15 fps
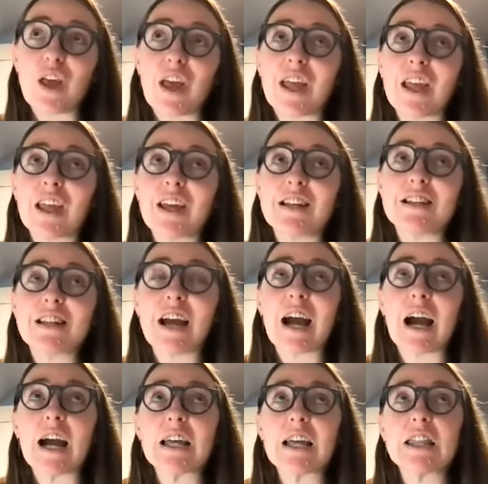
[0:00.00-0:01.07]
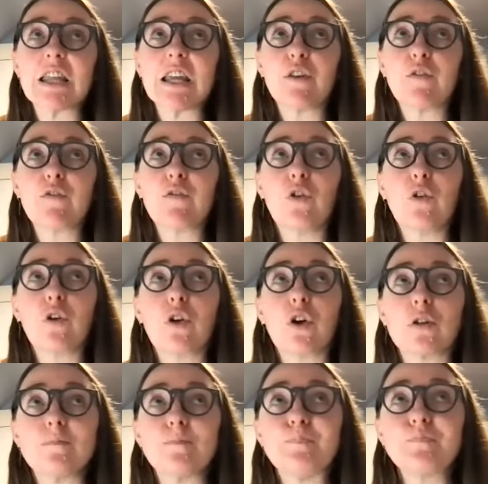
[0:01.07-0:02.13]
and I think
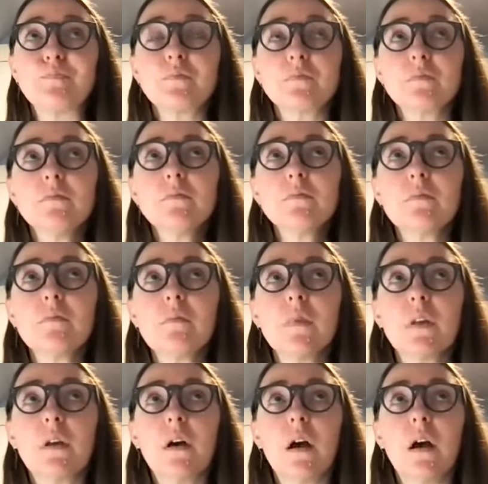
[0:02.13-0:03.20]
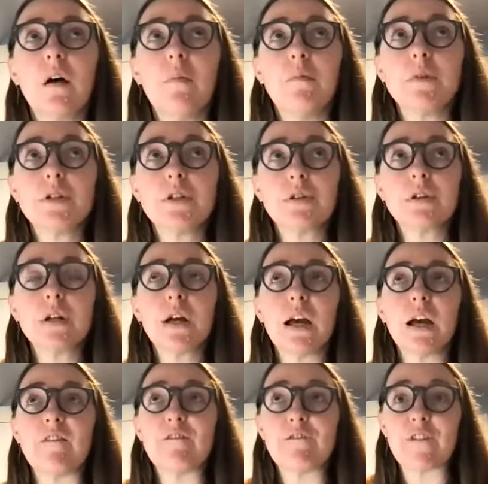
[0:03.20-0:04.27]
for uh, Moderna
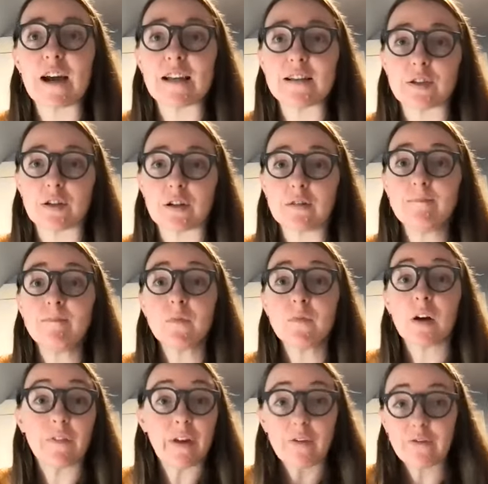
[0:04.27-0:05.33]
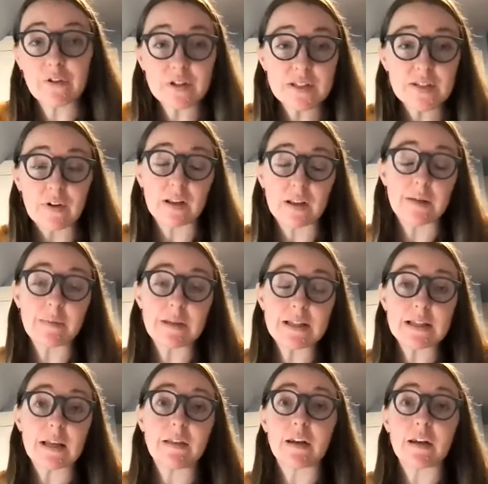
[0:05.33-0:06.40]
and Pfizer, first of all, let me
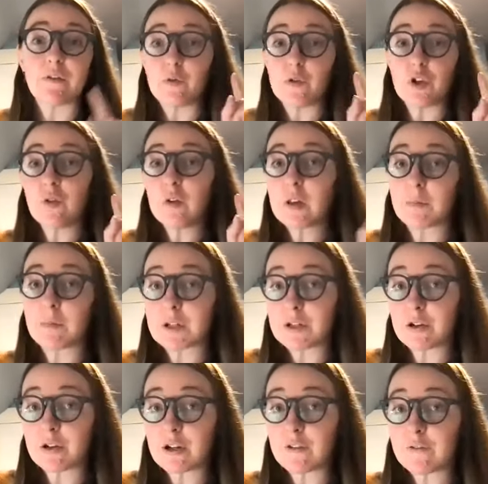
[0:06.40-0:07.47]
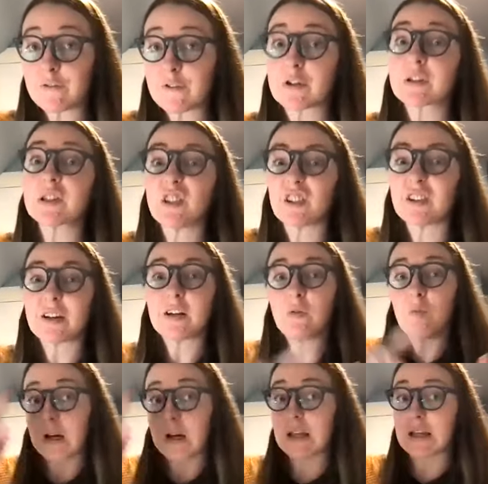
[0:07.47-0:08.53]
say that if you get Moderna first, you're going to
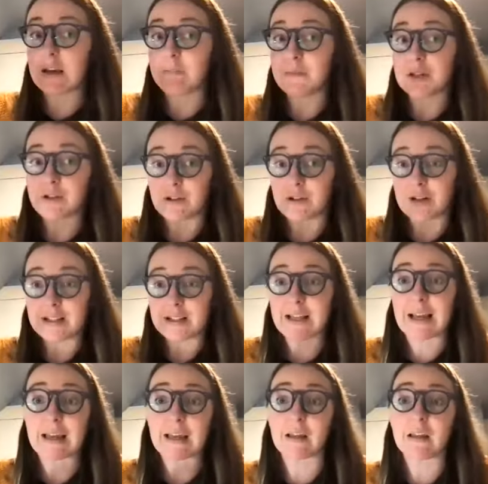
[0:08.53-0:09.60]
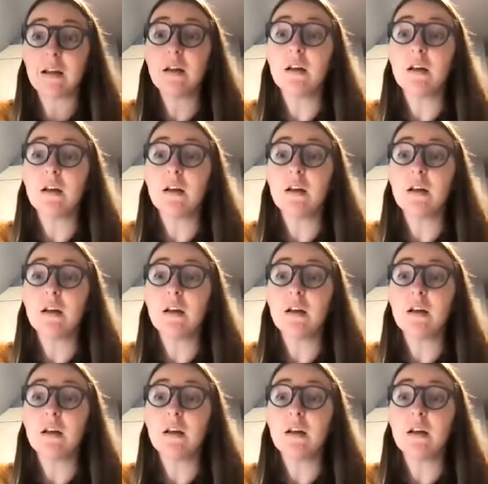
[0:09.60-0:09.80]
want to get Moderna second.